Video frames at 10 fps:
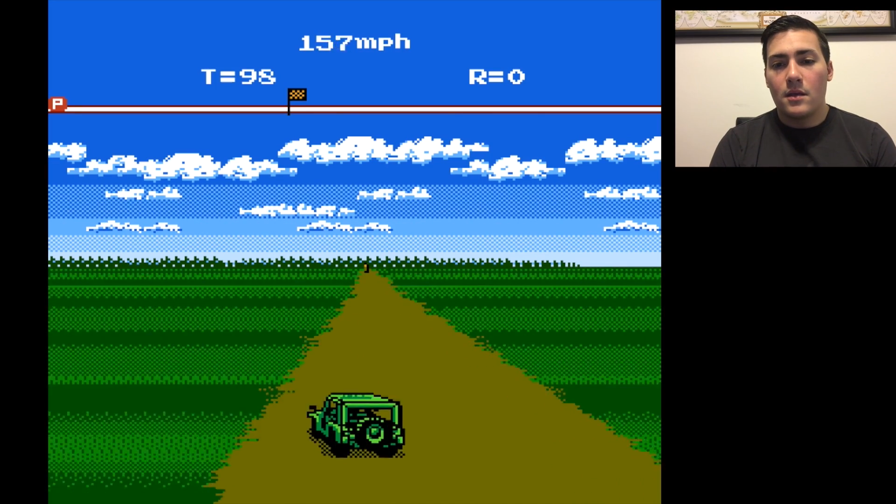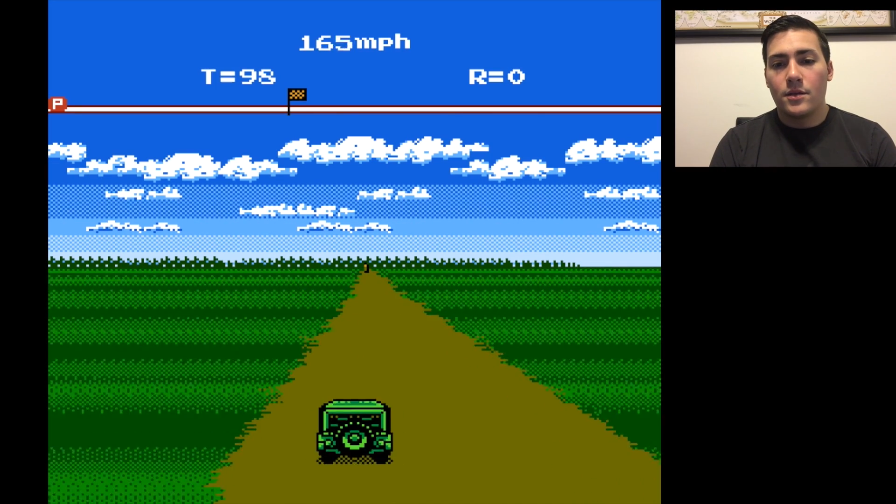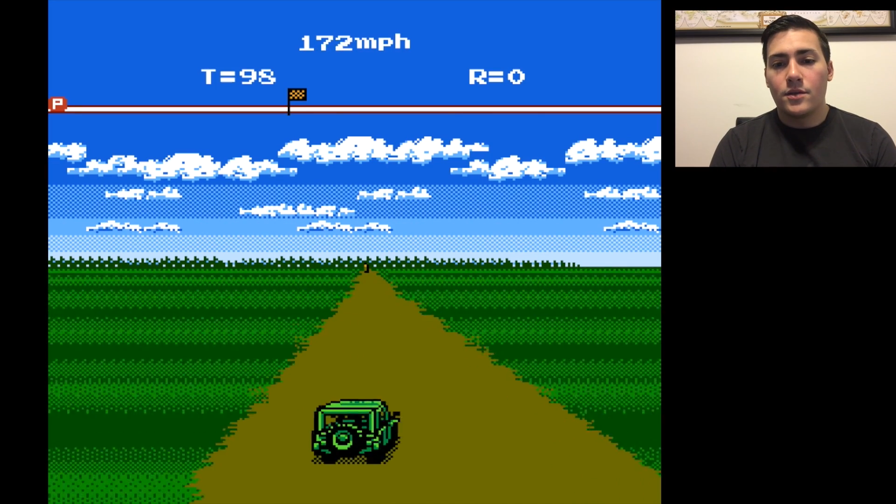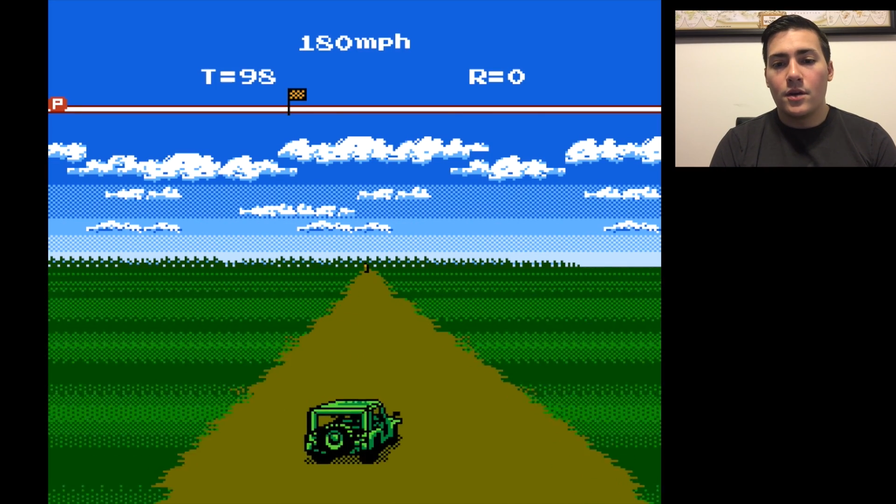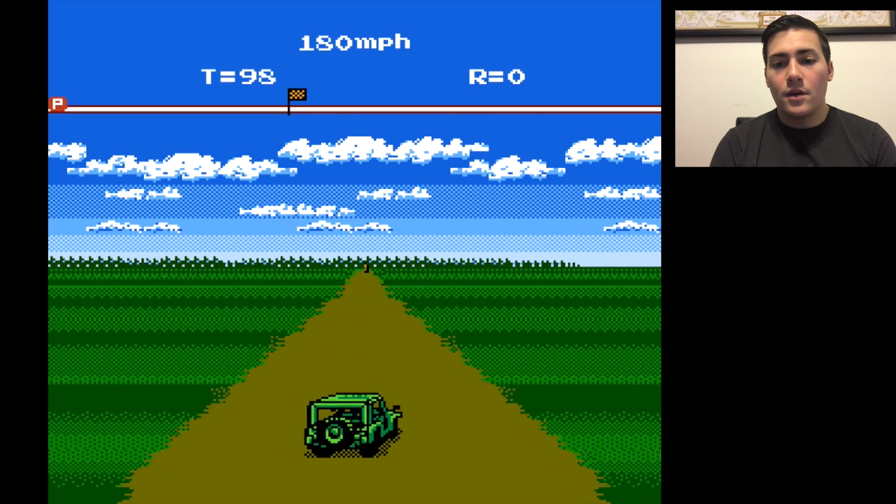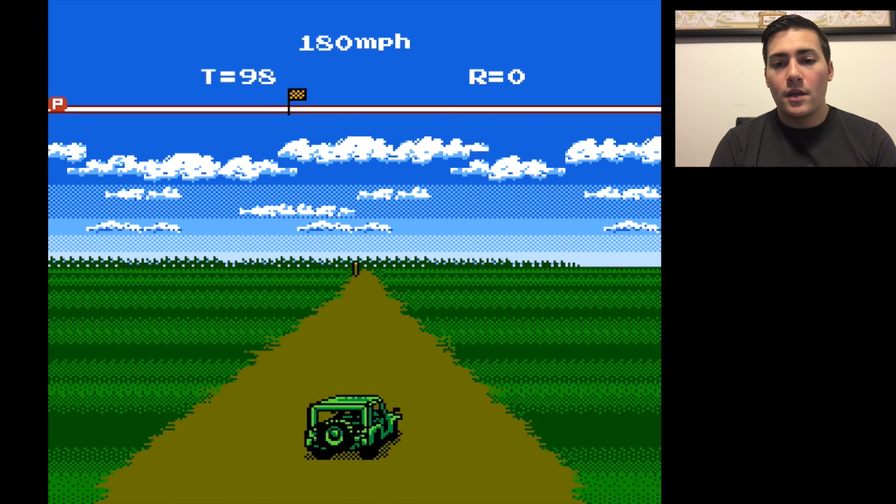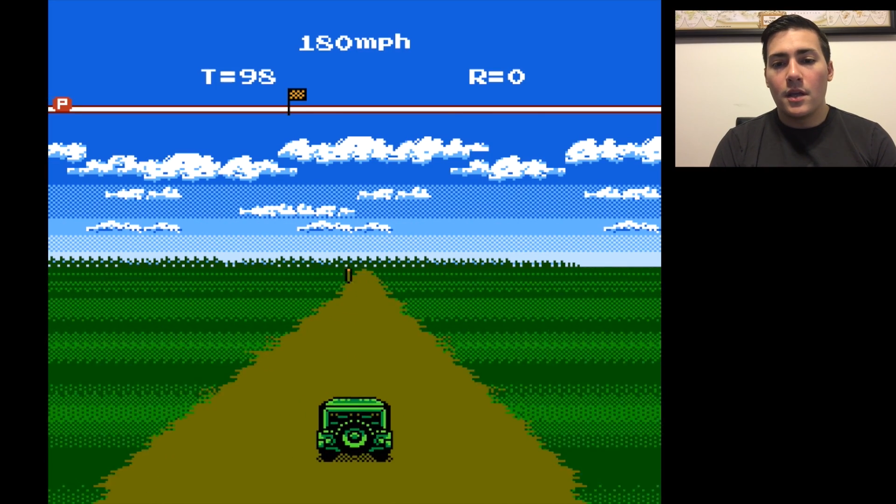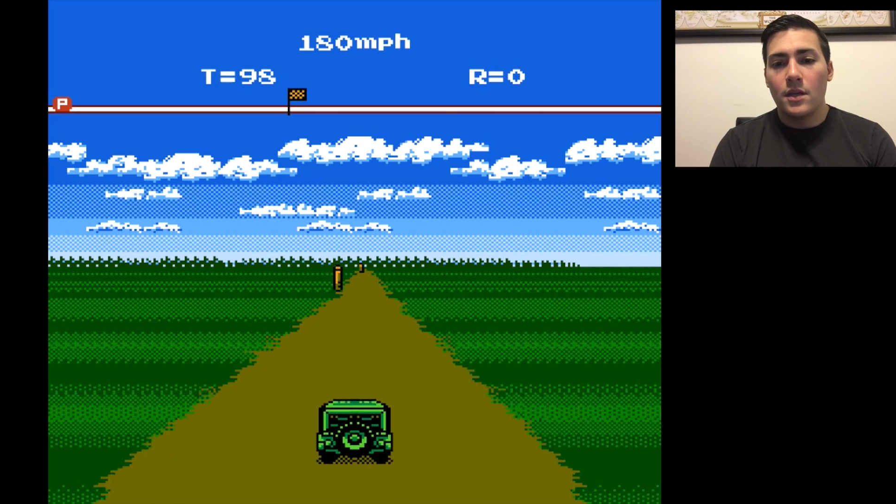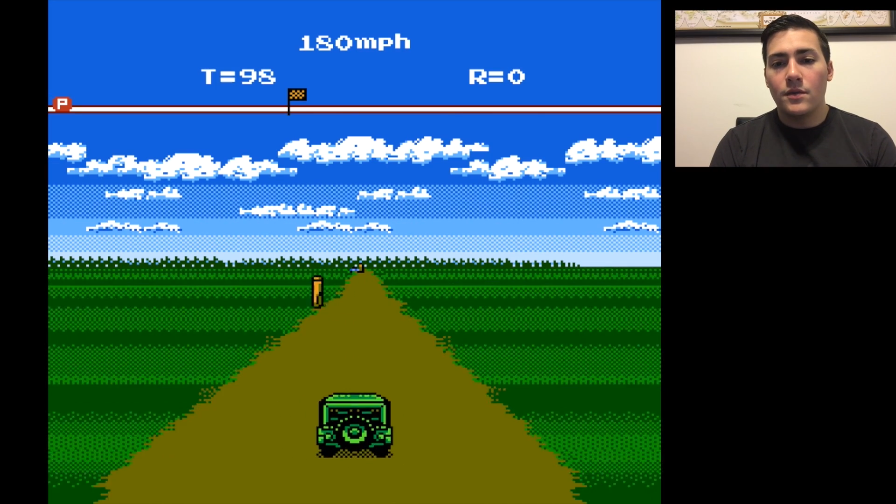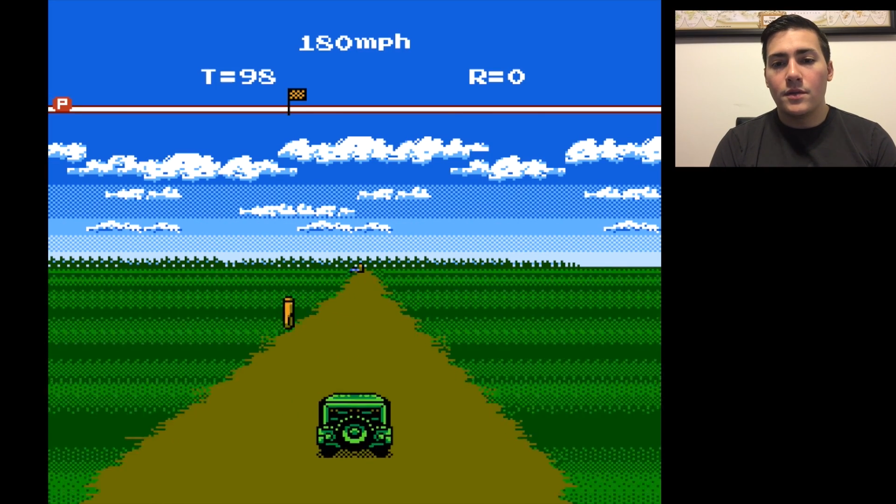Starting to
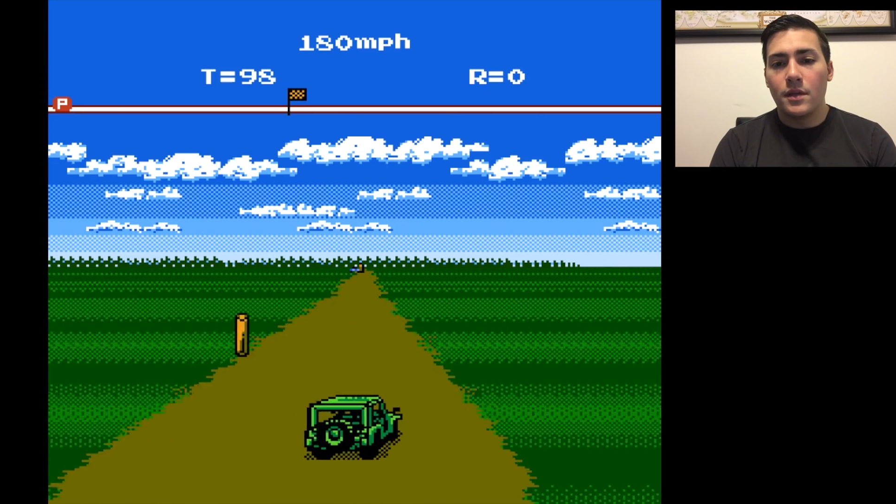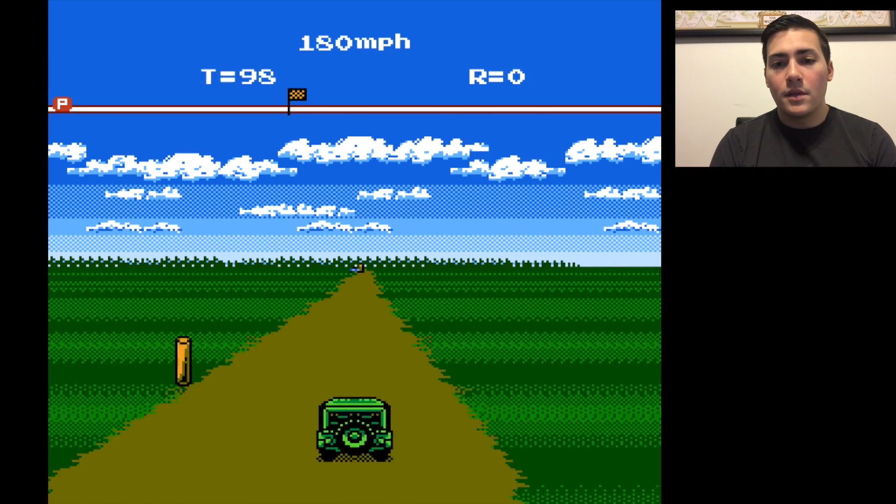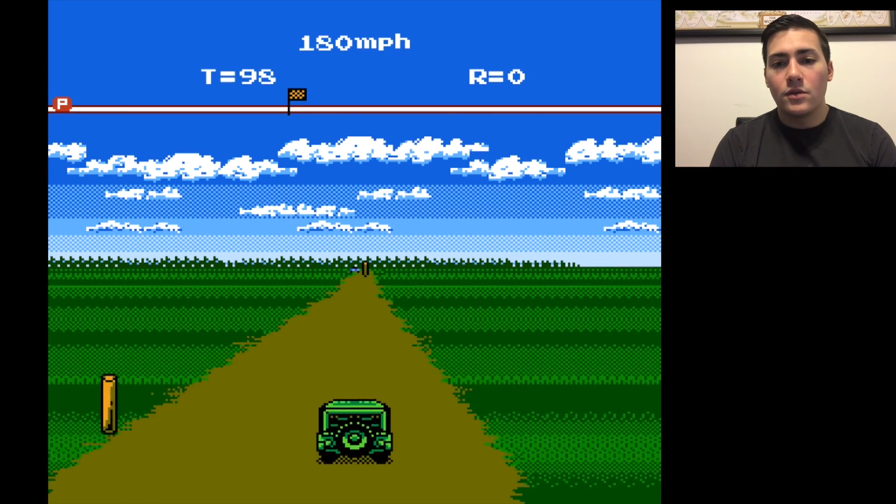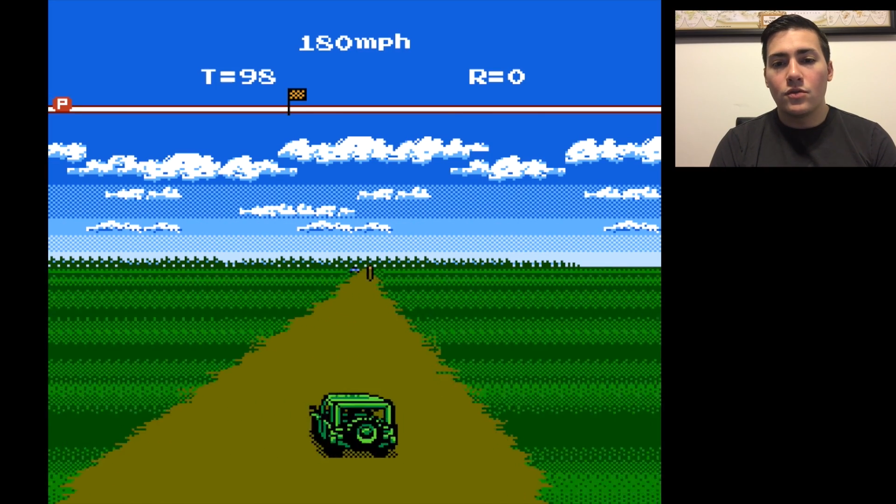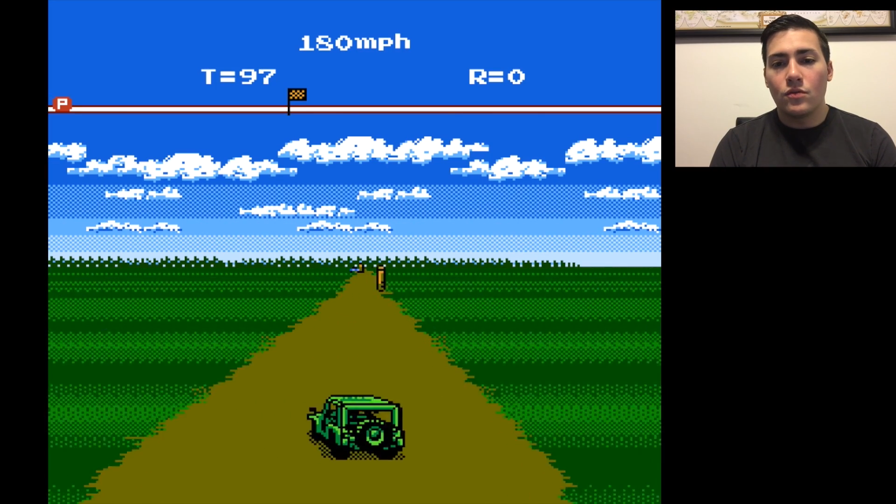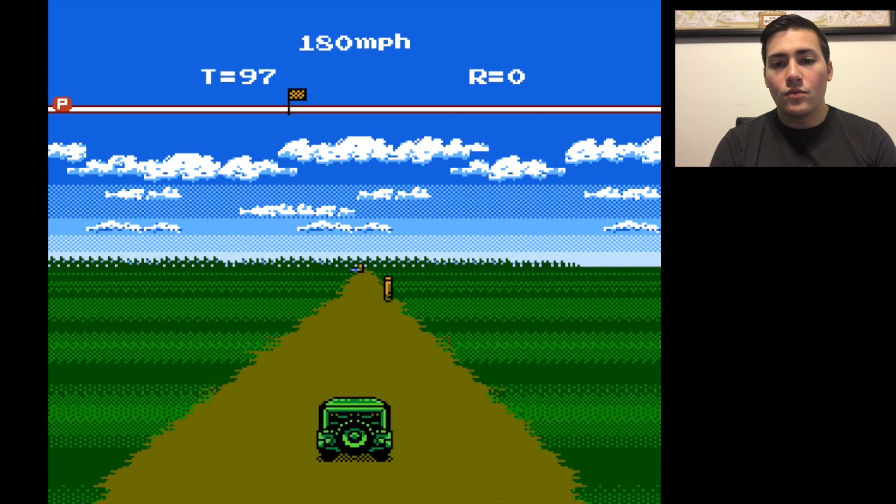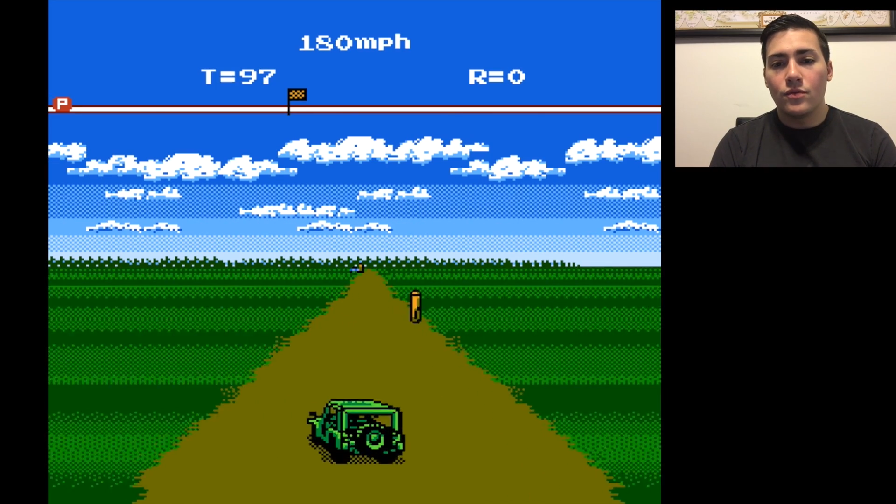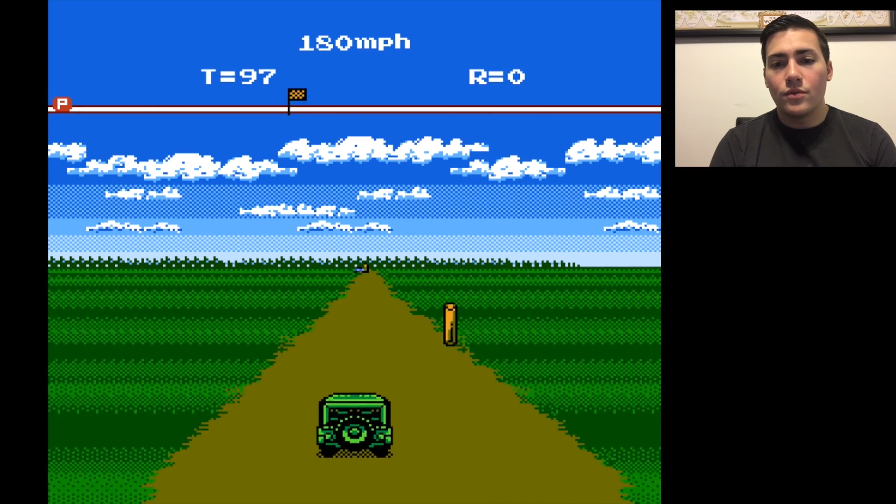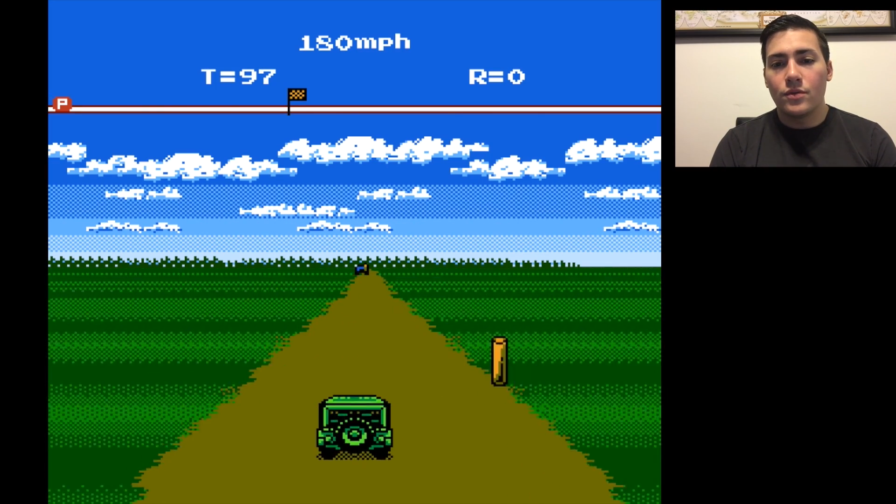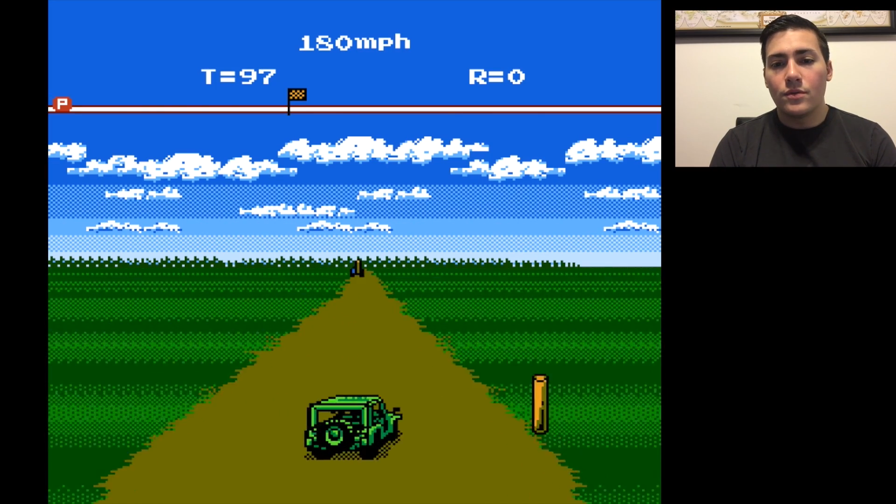get used to the
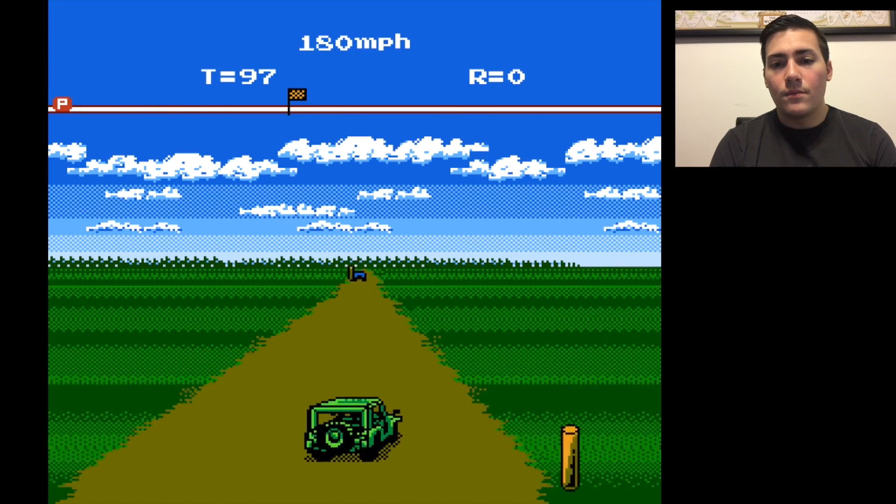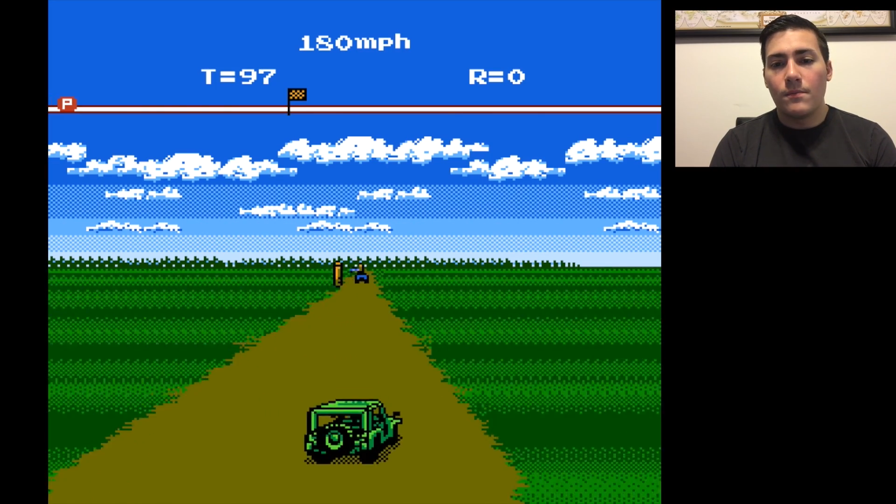controls.